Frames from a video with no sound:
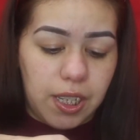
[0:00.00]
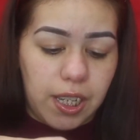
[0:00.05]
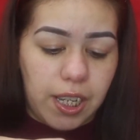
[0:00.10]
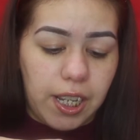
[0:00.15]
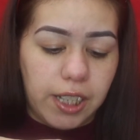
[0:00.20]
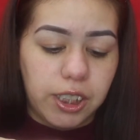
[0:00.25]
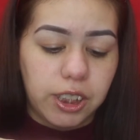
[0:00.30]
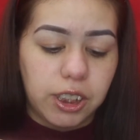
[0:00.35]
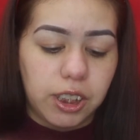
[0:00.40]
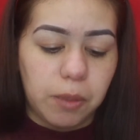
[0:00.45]

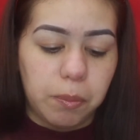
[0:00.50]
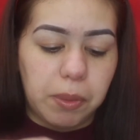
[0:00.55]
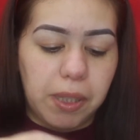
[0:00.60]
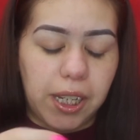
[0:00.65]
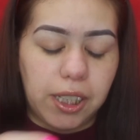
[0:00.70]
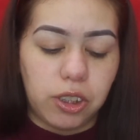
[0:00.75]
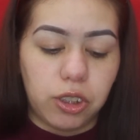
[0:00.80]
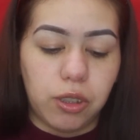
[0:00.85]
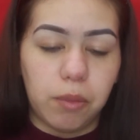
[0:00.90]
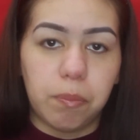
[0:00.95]
I just
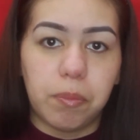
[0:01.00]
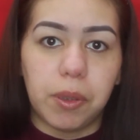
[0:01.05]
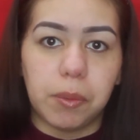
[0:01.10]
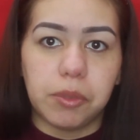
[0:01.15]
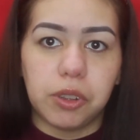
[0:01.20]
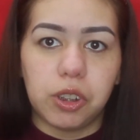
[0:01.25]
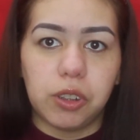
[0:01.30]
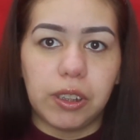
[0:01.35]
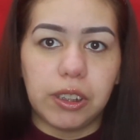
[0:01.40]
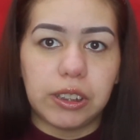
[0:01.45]
apply too
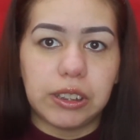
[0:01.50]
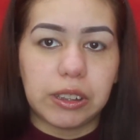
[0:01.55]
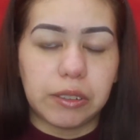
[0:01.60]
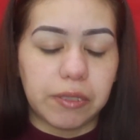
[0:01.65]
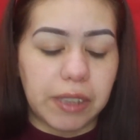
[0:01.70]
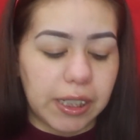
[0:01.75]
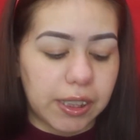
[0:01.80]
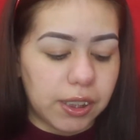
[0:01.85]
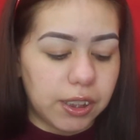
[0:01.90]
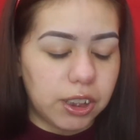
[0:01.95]
close to it
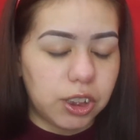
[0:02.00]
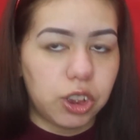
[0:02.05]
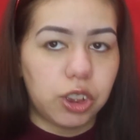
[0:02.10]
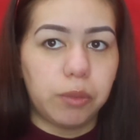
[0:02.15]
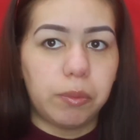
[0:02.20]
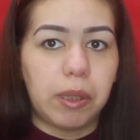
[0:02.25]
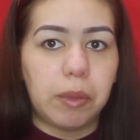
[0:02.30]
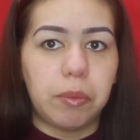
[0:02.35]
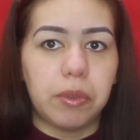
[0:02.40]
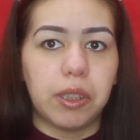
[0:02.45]
directly
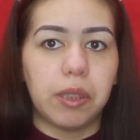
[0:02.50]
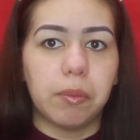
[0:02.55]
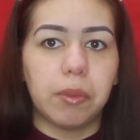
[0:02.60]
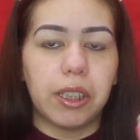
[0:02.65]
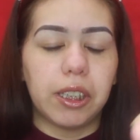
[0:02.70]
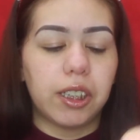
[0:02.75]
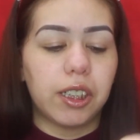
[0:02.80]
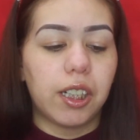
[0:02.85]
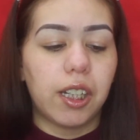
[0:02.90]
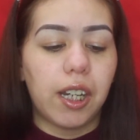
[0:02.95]
to my beauty
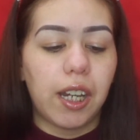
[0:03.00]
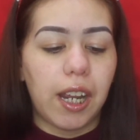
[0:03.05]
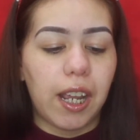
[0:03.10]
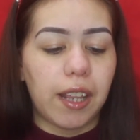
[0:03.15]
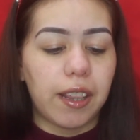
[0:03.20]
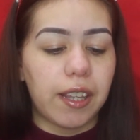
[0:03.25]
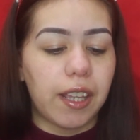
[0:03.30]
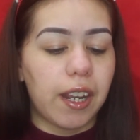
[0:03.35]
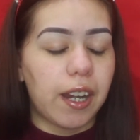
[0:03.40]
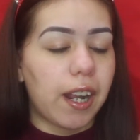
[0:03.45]
blender,
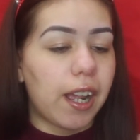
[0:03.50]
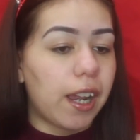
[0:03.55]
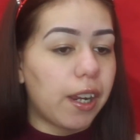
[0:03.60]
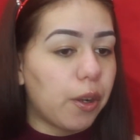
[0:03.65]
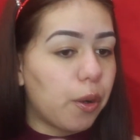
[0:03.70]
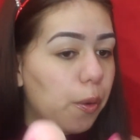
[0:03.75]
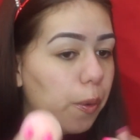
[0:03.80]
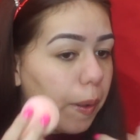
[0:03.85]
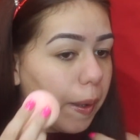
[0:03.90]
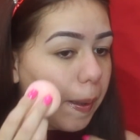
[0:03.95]
and then I
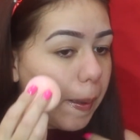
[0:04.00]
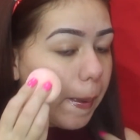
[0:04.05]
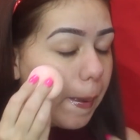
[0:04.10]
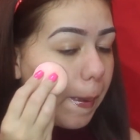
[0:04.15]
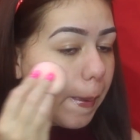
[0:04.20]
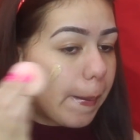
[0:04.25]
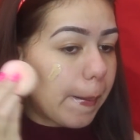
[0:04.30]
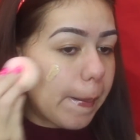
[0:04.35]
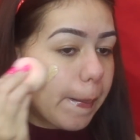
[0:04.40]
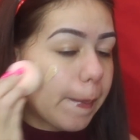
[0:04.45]
go
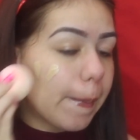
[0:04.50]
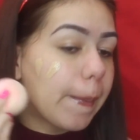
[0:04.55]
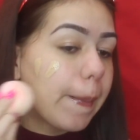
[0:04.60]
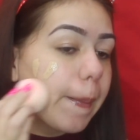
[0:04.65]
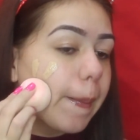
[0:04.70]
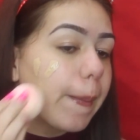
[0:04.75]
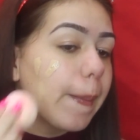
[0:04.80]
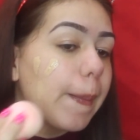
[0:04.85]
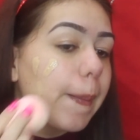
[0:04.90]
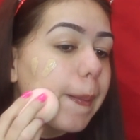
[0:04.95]
ahead
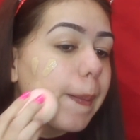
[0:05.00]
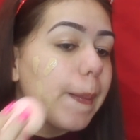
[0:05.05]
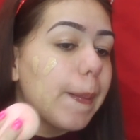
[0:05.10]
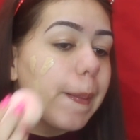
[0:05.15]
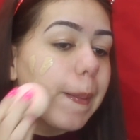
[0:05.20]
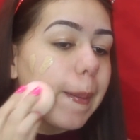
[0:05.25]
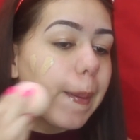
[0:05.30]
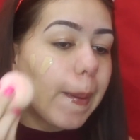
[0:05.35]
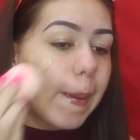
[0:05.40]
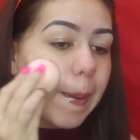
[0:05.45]

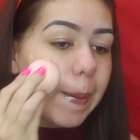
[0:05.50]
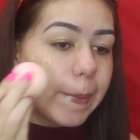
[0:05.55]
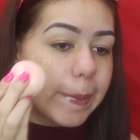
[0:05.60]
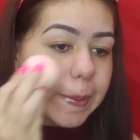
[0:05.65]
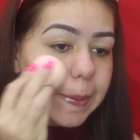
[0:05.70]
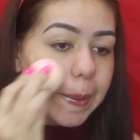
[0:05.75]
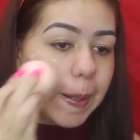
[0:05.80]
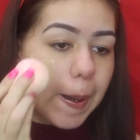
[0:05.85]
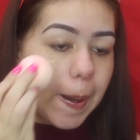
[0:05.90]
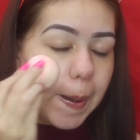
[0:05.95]
and
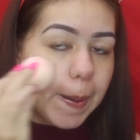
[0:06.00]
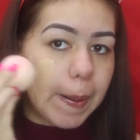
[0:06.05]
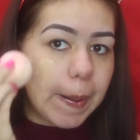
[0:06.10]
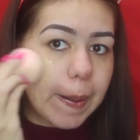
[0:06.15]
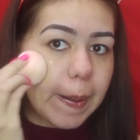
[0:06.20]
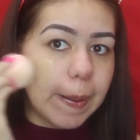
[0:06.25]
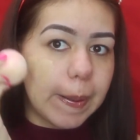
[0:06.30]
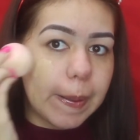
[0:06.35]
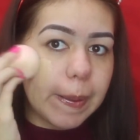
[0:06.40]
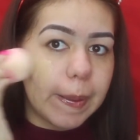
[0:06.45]
start
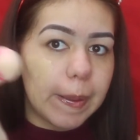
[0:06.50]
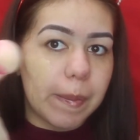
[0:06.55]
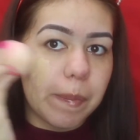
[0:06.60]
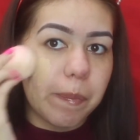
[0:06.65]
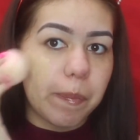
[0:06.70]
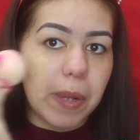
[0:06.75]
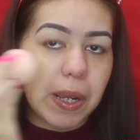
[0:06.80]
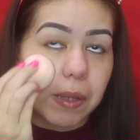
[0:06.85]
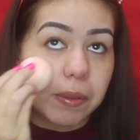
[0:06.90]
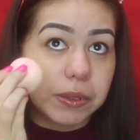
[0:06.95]

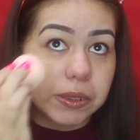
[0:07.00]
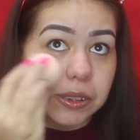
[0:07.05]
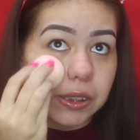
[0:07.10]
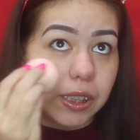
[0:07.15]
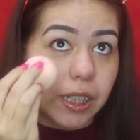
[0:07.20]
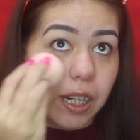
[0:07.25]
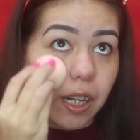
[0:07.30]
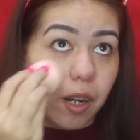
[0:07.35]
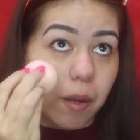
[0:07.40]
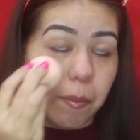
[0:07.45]

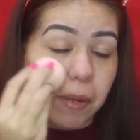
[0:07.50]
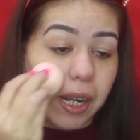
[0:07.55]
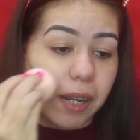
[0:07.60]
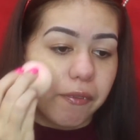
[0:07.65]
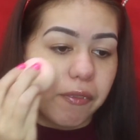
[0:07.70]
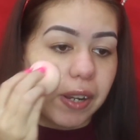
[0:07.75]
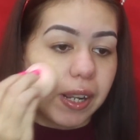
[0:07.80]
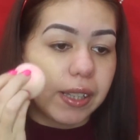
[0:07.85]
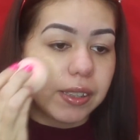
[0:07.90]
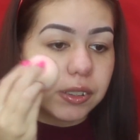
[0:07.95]
pouncing it on my
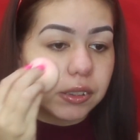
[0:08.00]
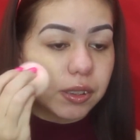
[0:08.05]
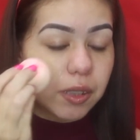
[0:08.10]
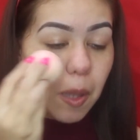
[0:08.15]
face.